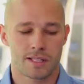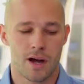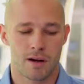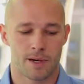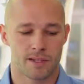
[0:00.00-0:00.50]
let's
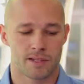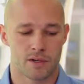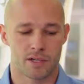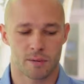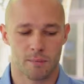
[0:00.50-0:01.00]
talk about the
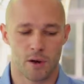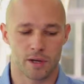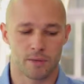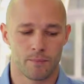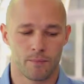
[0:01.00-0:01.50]
search
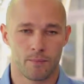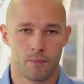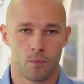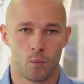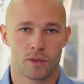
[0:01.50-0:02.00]
component.
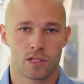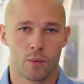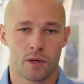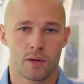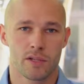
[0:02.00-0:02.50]
When
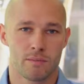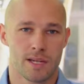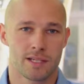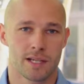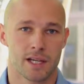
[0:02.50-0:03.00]
someone goes
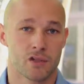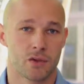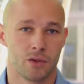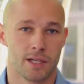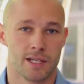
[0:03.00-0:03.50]
missing, it
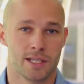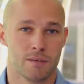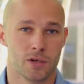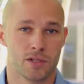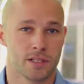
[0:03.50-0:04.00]
truly is an
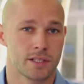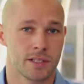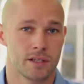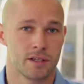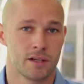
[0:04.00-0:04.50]

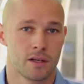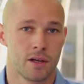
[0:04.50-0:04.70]
emergency.